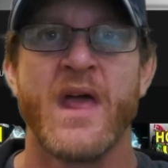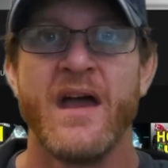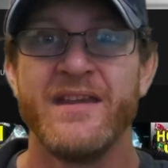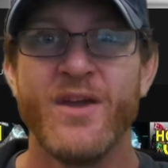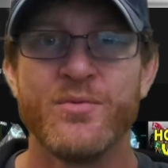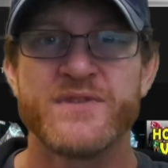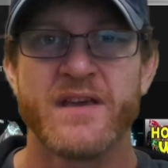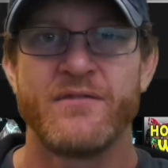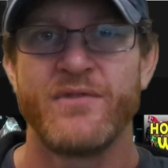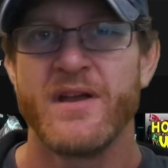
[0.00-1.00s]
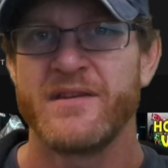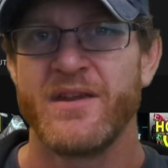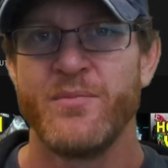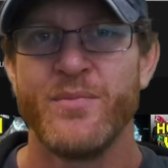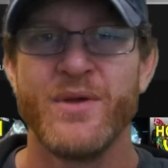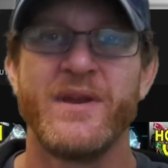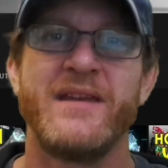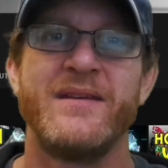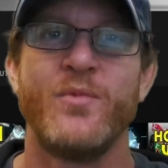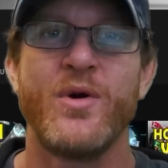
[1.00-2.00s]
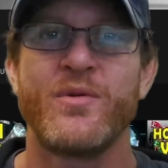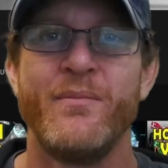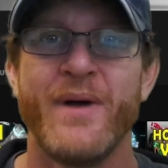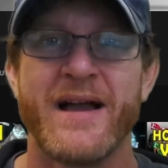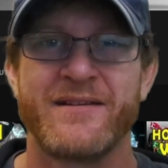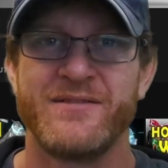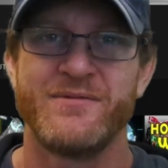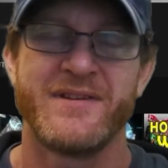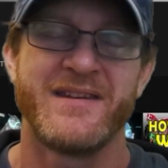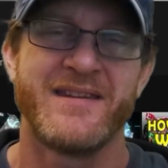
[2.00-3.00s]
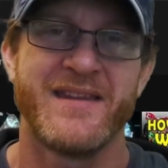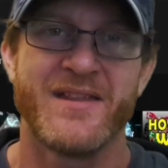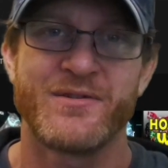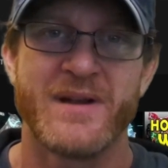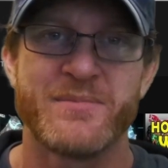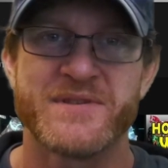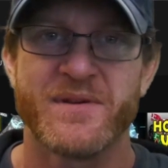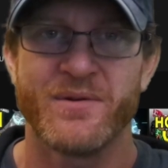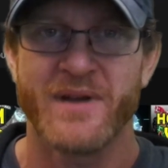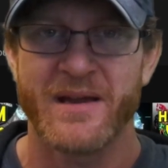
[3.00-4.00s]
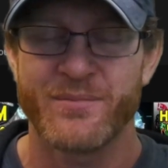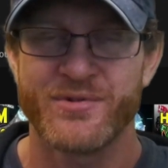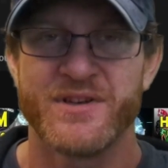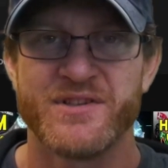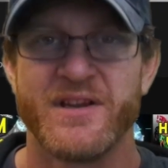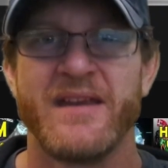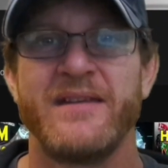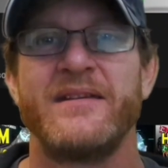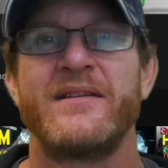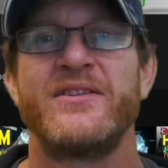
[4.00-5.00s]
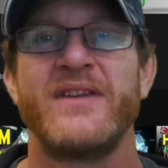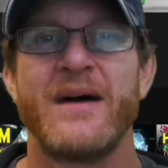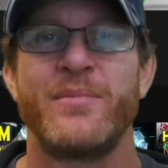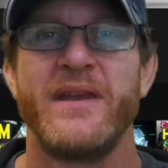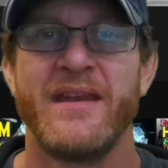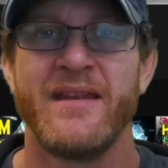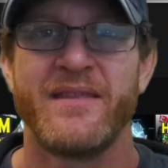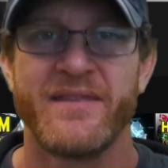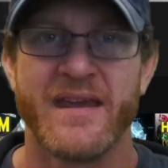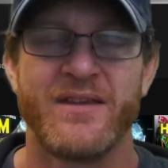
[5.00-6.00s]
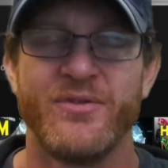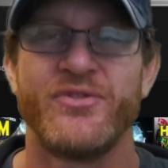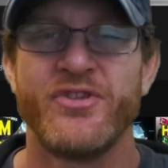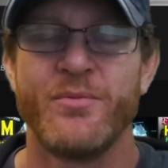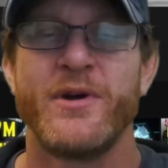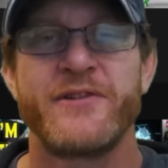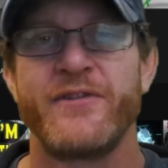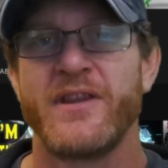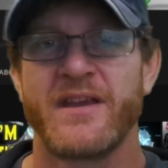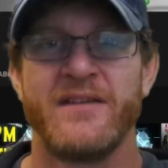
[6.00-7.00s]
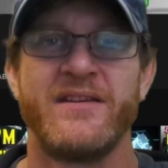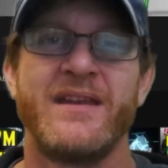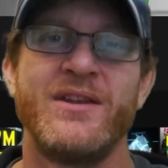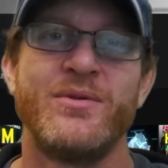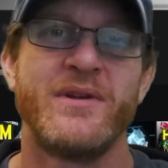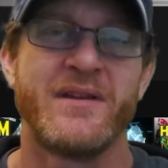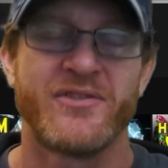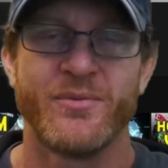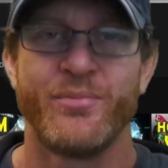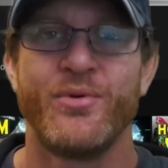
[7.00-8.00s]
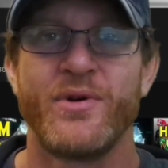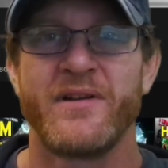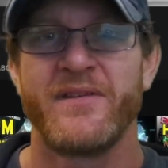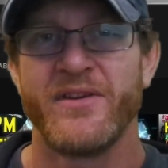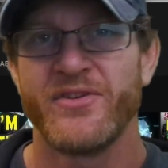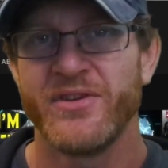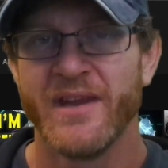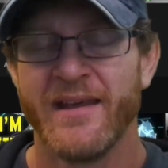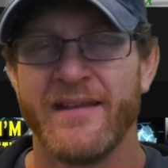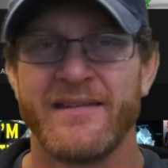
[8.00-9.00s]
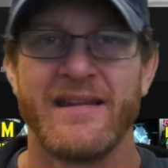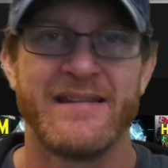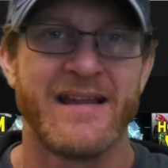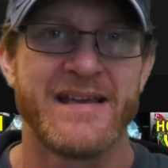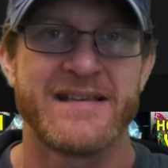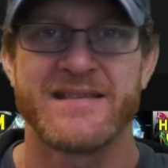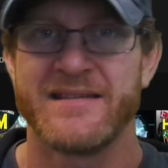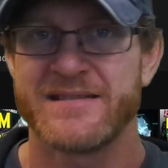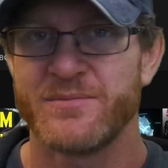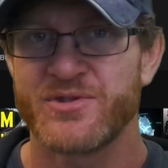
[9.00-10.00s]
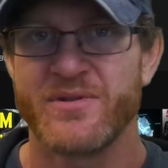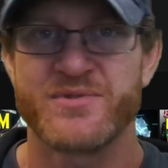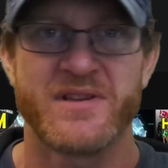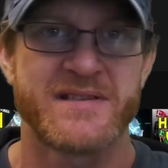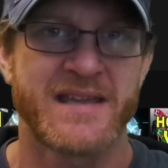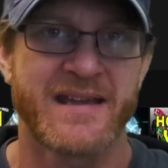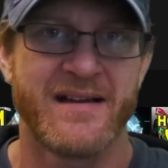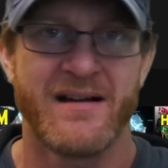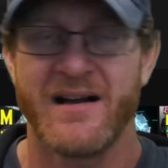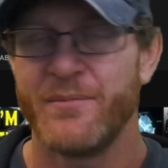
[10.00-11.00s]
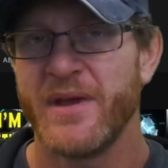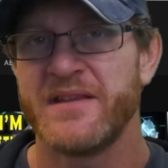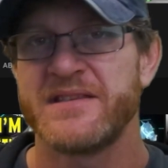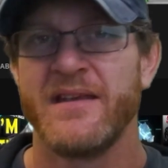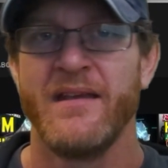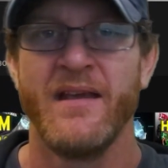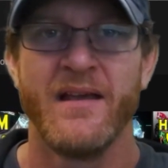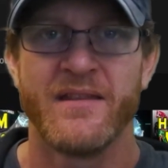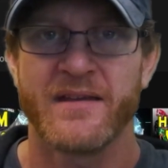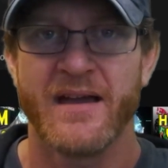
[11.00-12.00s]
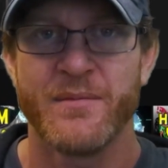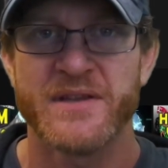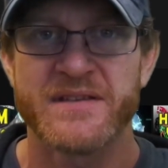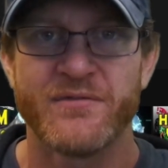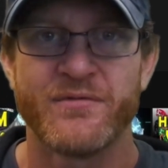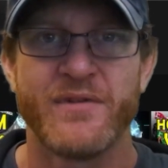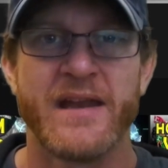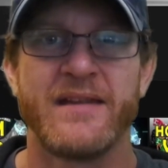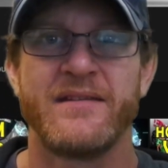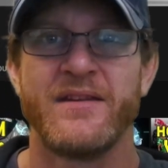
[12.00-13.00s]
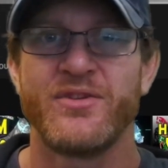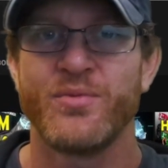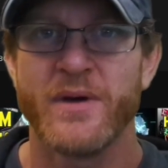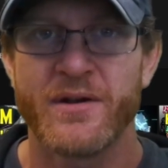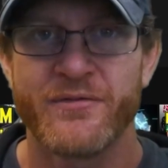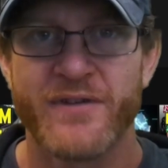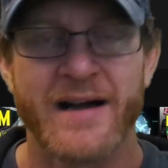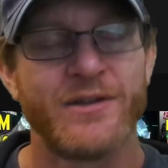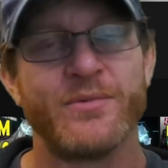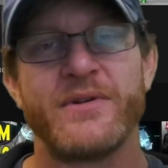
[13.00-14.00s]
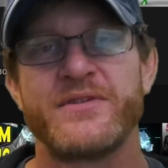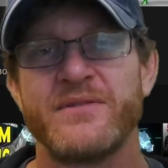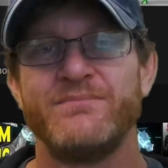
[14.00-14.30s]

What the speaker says: Yo, Zed Run community, welcome back to another episode. I appreciate you stopping in and thank you so much for the continued support. The likes, the subscriptions, the comments in Reddit, the Twitter followers.